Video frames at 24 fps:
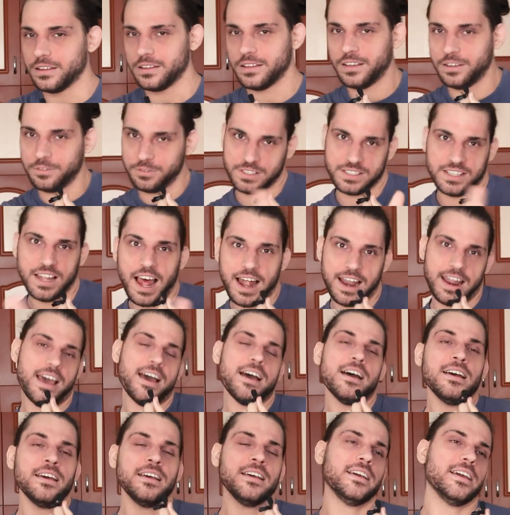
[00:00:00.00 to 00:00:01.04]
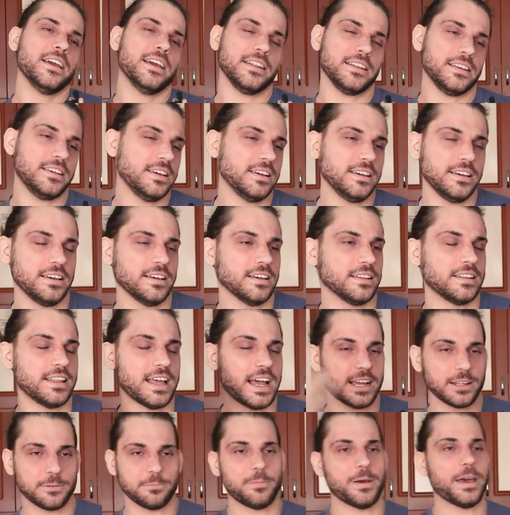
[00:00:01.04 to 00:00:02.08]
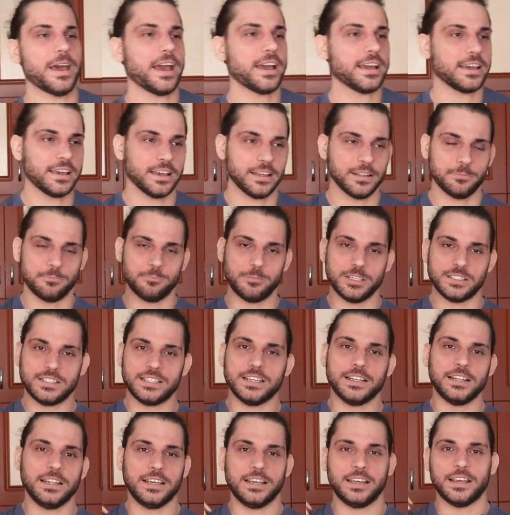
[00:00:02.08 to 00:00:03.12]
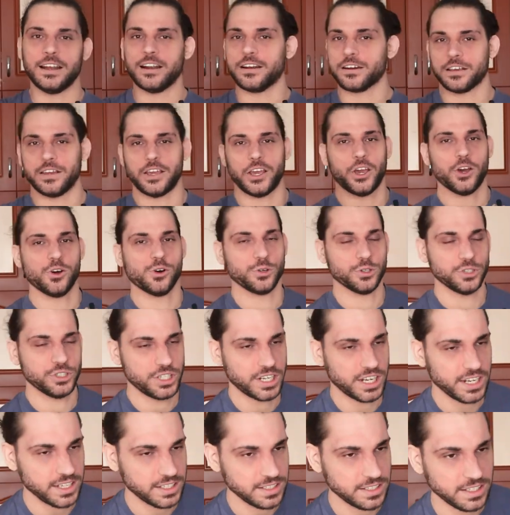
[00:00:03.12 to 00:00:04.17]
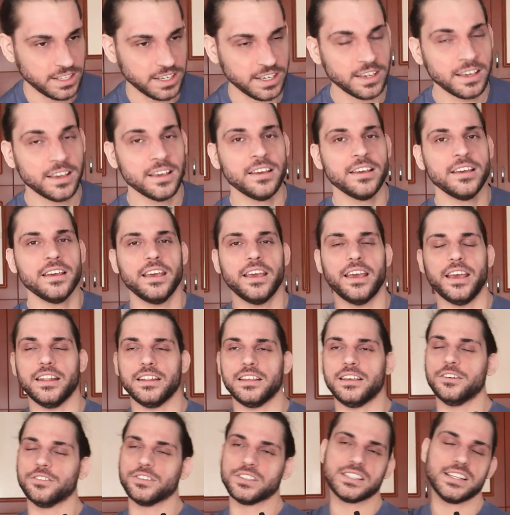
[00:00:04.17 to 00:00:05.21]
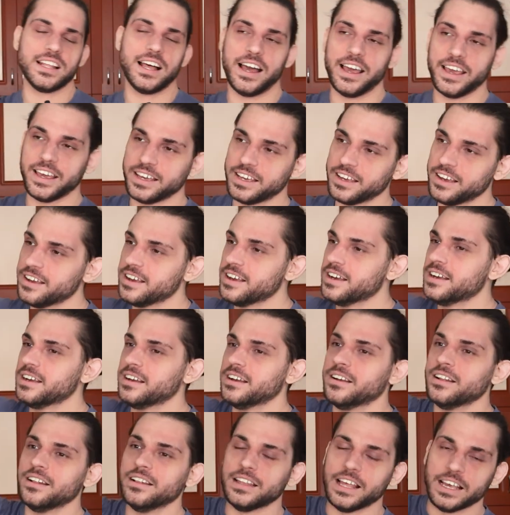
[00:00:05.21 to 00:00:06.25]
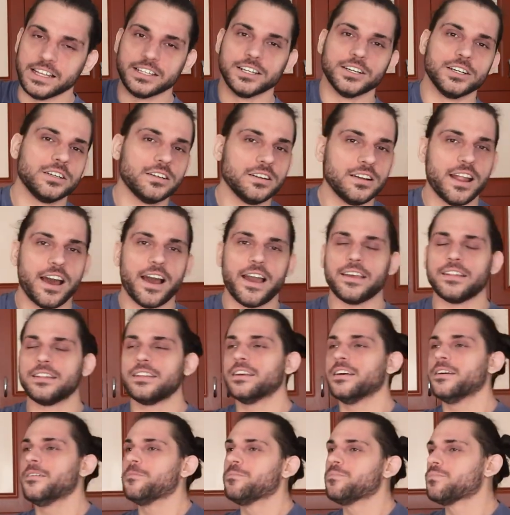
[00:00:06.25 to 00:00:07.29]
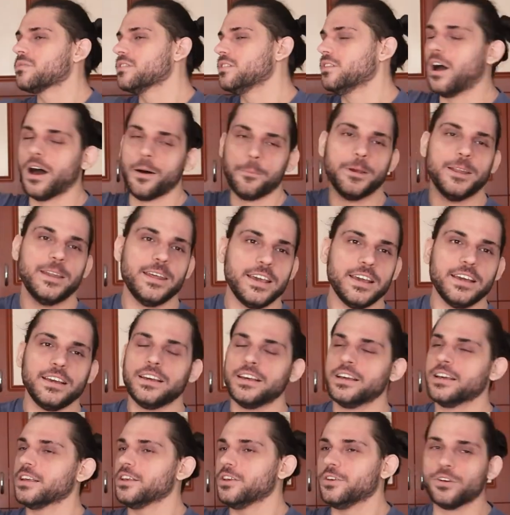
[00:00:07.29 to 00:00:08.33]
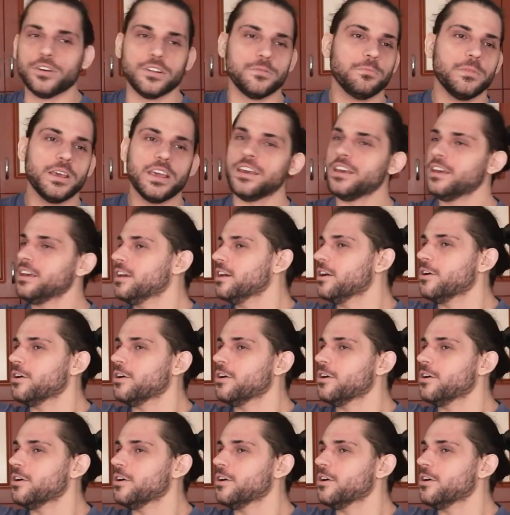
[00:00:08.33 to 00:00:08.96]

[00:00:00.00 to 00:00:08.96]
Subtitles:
he was Nana, and he attacked back, and basically he RKO'd JD, and he was like, later tonight, Dominik, you and me,